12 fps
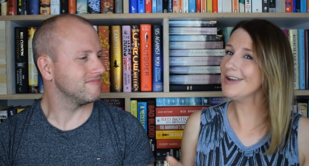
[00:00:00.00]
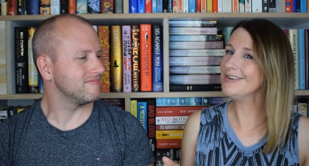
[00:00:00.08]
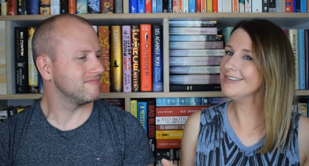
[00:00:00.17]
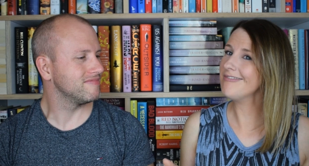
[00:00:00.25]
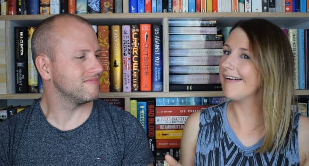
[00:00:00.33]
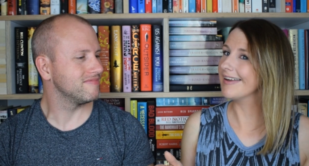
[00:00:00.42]

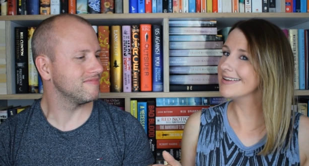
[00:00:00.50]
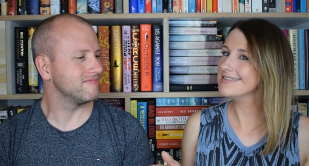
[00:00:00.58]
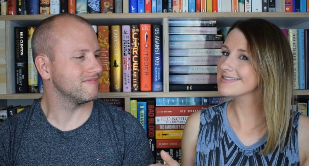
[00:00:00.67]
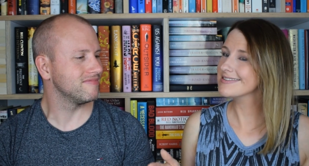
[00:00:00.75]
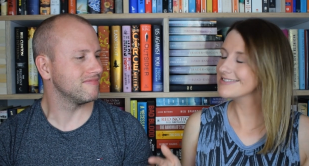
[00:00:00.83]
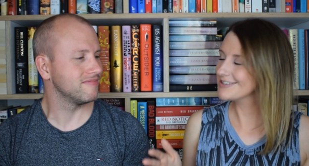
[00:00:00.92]
Speaker 1: only
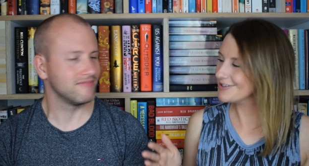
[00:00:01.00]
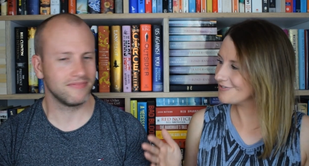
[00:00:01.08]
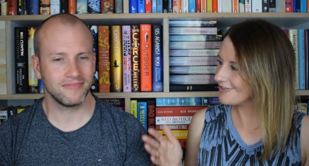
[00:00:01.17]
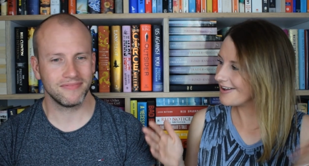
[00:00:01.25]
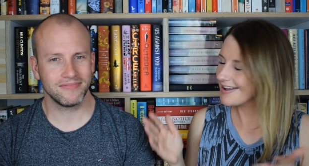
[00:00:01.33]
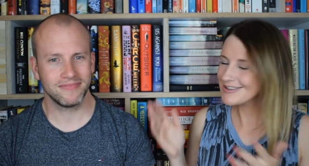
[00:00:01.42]
right to
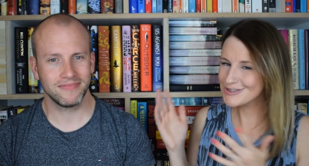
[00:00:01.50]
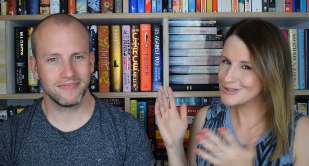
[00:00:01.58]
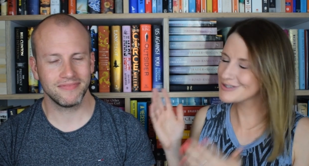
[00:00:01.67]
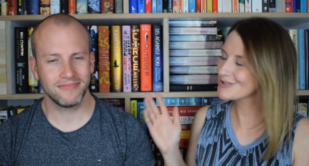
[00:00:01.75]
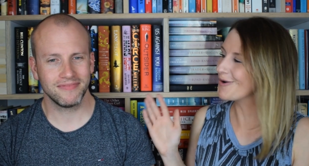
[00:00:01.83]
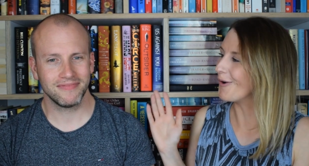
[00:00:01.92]
defer to
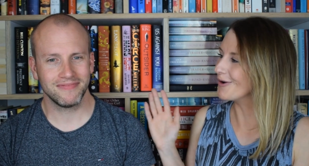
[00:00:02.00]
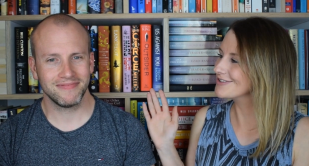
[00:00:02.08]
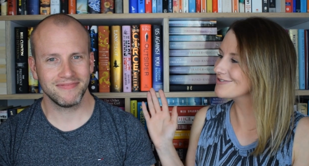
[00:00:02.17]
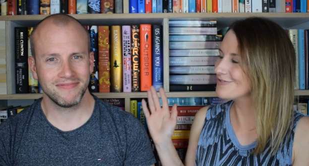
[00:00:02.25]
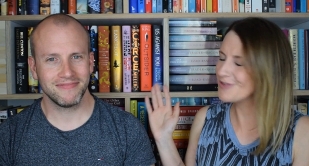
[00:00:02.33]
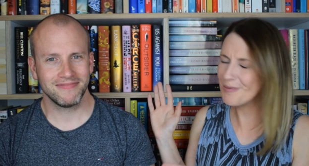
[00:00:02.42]

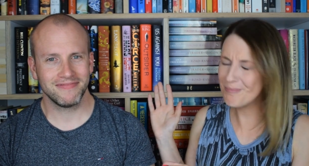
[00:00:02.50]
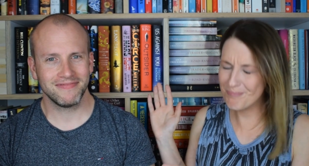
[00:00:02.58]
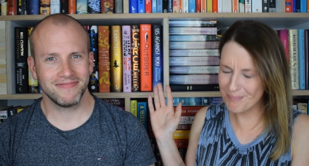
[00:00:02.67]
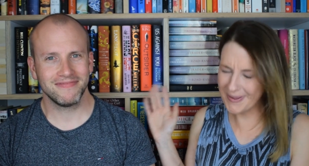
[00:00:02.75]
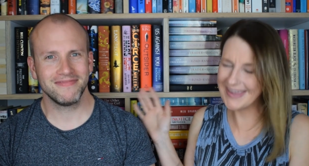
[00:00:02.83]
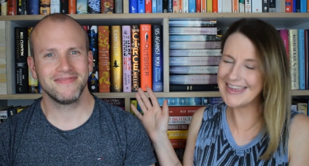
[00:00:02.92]
Scott for the
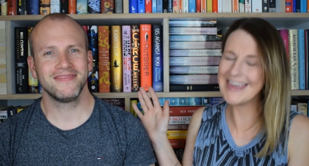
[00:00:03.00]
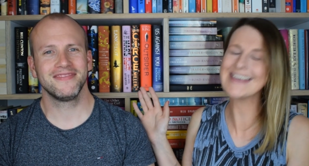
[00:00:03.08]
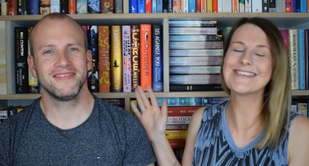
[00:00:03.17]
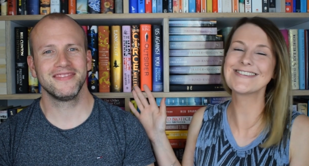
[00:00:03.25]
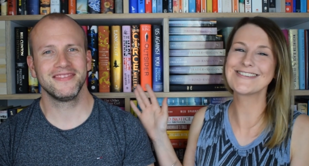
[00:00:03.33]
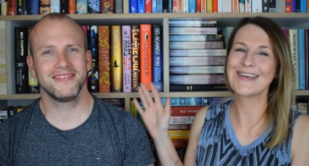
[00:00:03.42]

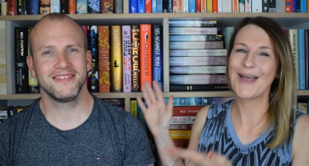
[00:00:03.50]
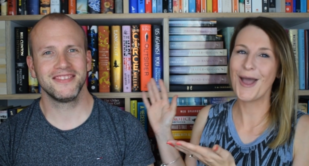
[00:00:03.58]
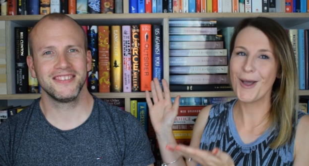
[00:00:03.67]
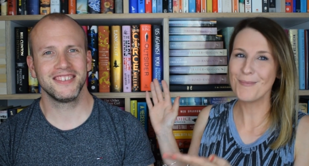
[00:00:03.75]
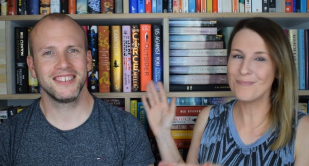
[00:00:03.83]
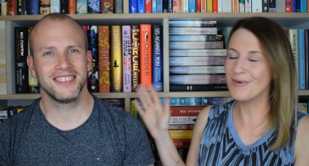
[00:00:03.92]
biggest
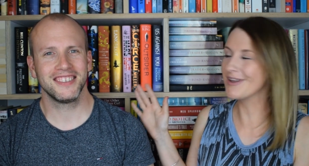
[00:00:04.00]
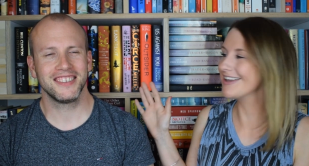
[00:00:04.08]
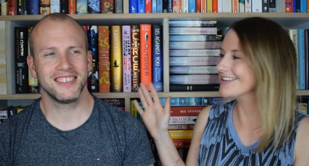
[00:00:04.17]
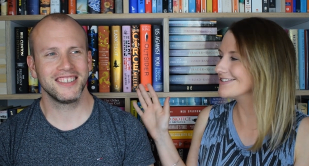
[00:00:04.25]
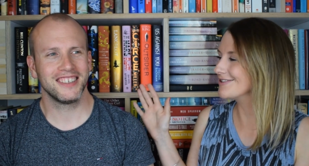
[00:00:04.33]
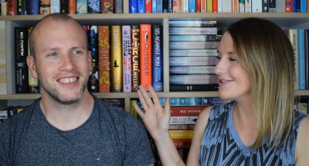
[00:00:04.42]

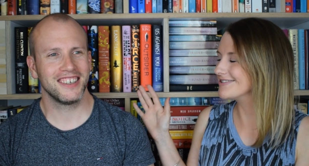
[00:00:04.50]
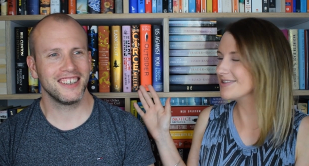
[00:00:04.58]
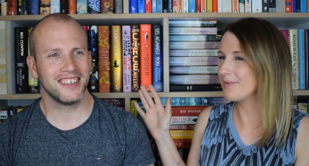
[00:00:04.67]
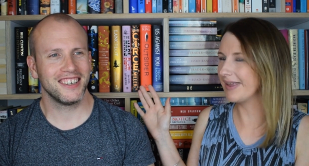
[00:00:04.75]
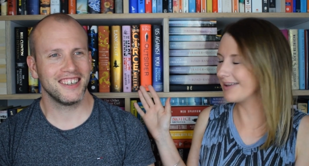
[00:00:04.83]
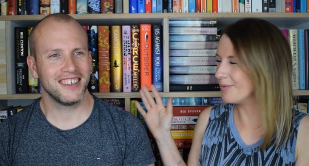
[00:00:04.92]
bookish news of the
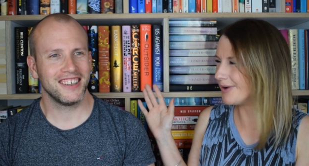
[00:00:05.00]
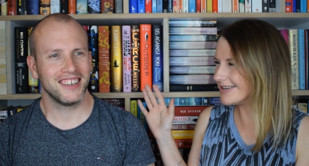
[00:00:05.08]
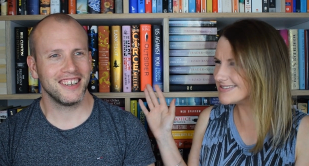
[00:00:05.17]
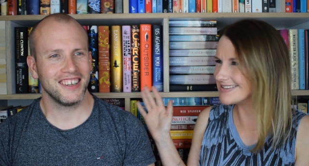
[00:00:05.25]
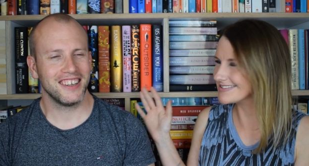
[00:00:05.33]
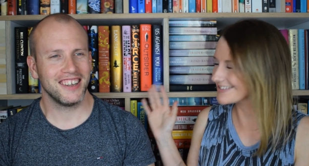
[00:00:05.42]
week. What
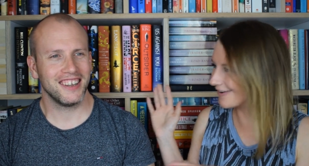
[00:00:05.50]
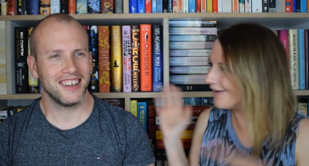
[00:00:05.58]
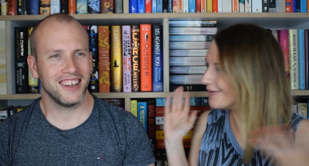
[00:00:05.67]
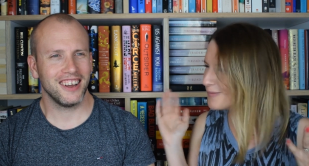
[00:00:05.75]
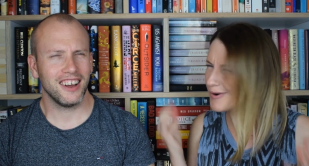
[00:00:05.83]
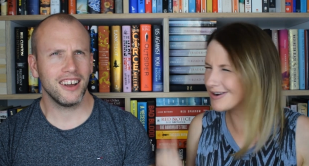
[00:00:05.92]
is it,
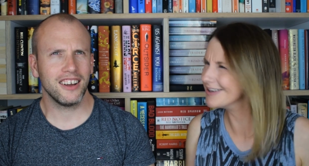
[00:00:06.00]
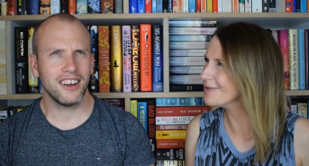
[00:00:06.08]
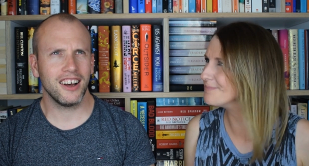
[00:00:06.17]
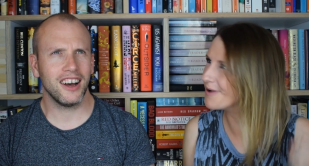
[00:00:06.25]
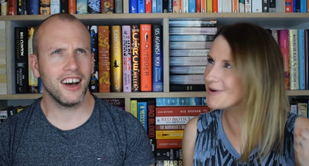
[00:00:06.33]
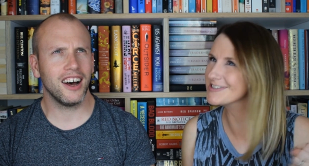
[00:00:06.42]
Scott? What
Speaker 2: could it
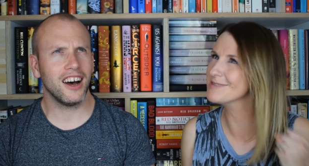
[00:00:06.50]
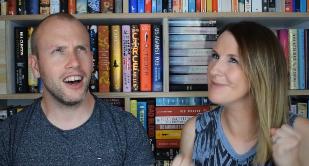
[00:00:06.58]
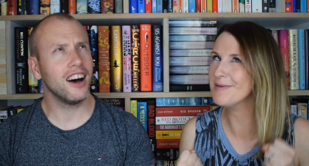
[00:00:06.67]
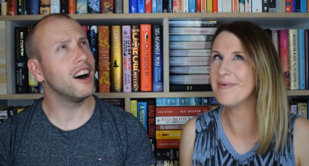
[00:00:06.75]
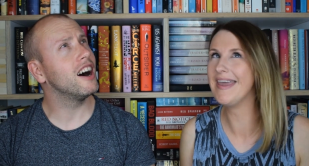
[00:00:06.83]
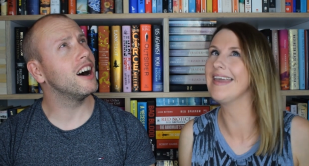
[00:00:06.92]

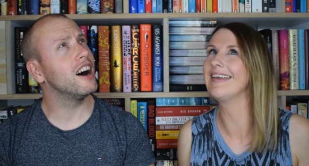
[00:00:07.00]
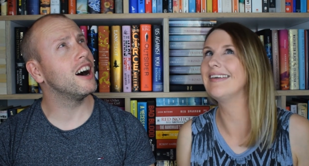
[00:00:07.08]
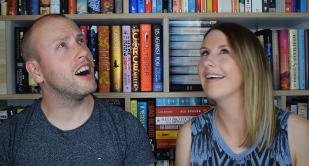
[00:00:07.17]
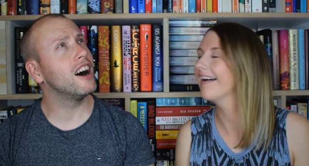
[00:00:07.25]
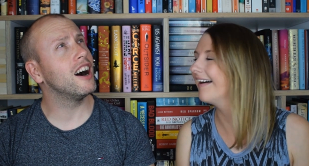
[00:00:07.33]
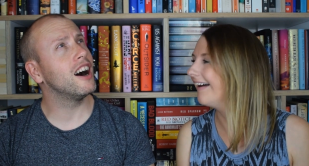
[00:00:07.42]
possibly
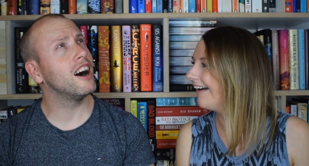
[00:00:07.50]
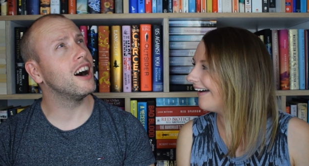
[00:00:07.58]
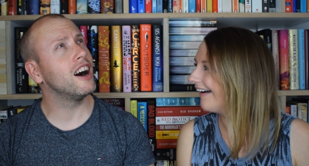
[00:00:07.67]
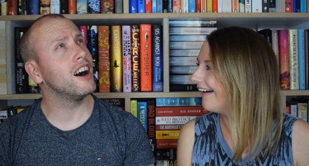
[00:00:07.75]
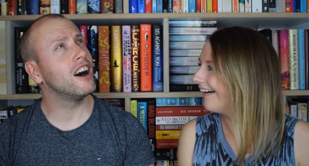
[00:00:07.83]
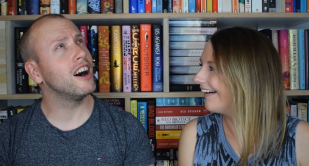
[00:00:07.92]

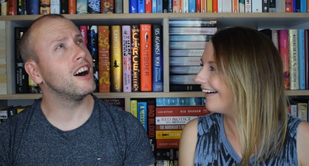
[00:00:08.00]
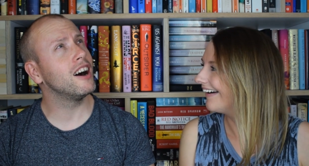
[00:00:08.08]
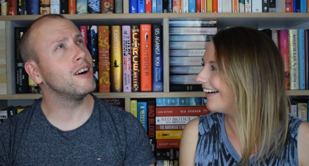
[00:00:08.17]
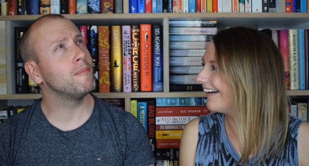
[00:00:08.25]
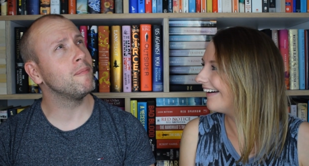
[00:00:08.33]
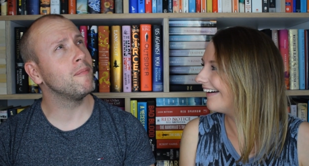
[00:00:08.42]

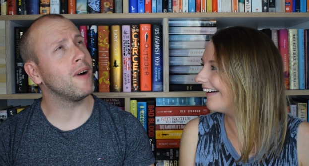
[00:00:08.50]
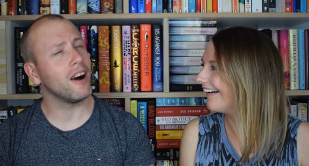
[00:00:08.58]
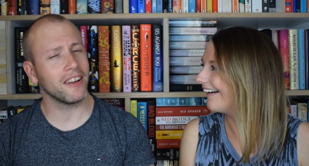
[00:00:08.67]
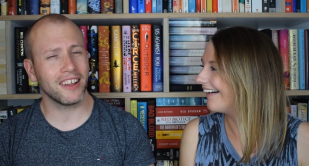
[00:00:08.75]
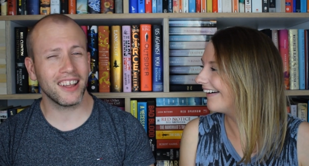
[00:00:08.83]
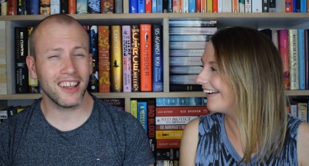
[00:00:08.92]
um, be?
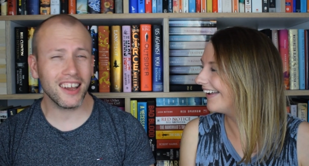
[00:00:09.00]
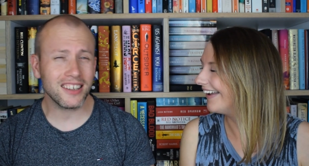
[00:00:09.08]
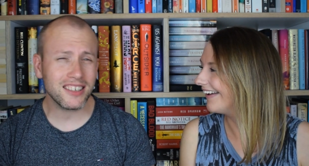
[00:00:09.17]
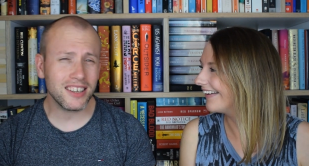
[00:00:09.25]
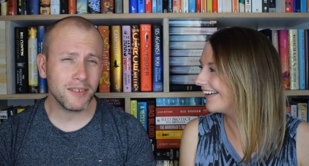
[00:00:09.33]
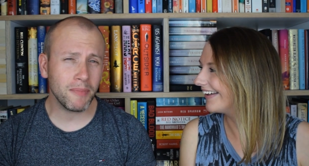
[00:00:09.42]
I'm
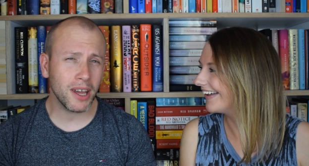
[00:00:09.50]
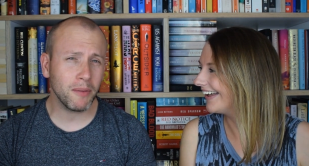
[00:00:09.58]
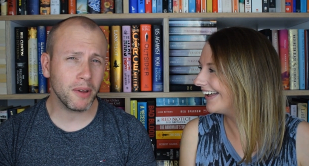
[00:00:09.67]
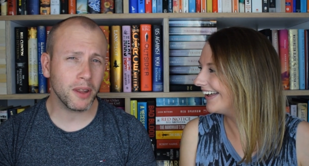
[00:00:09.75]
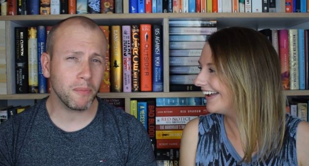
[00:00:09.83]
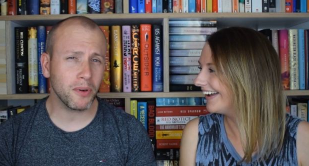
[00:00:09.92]
guessing it may
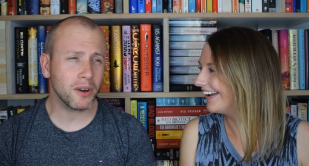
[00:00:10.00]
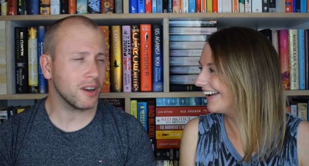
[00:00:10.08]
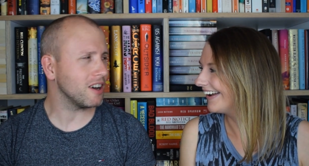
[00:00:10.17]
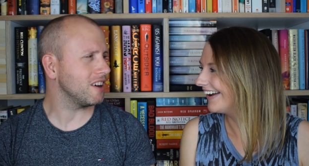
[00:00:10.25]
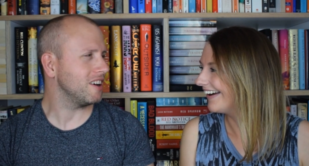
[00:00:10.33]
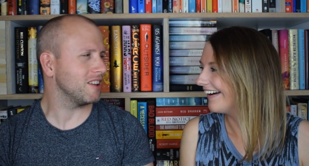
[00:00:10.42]
be the
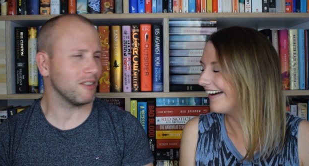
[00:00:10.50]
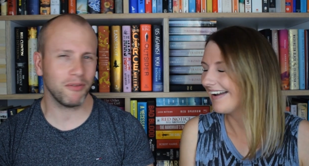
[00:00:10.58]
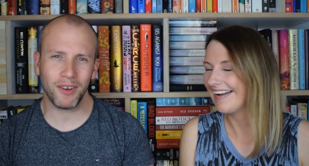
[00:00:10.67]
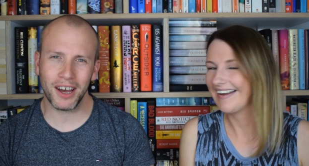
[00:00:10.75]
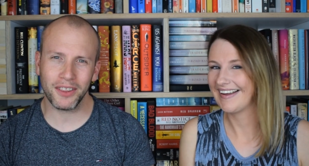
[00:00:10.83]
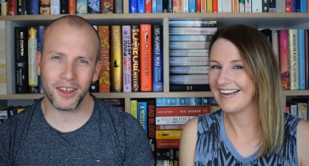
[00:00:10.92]
Booker and the
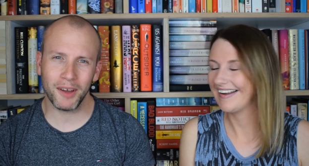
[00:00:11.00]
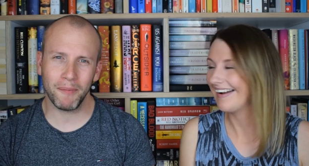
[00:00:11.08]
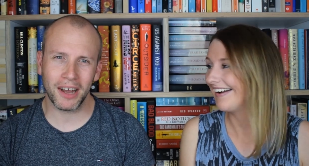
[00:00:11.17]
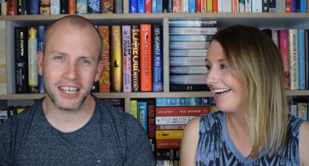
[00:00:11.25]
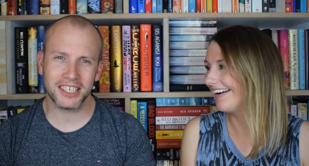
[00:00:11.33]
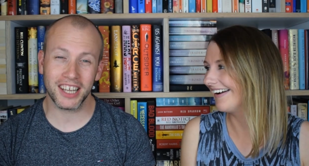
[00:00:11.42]
fact that I
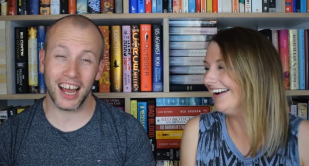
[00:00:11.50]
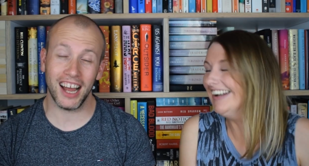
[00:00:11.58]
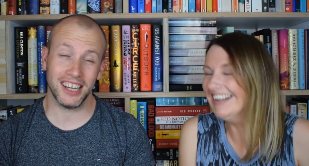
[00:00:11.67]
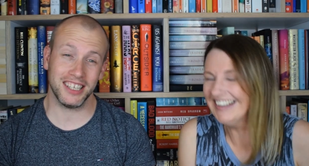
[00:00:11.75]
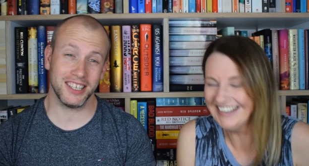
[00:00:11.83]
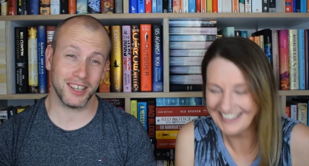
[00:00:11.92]
managed to actually